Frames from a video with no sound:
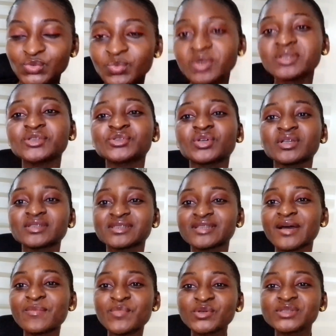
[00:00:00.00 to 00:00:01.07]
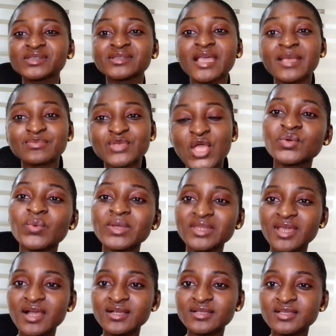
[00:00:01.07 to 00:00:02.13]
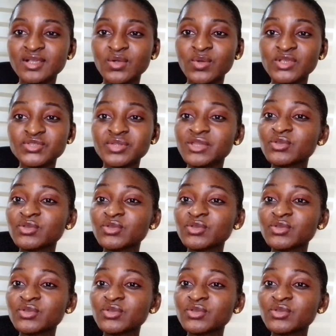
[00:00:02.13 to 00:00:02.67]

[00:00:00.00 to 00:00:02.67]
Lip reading: So what he does is that most times, so when he asks a question,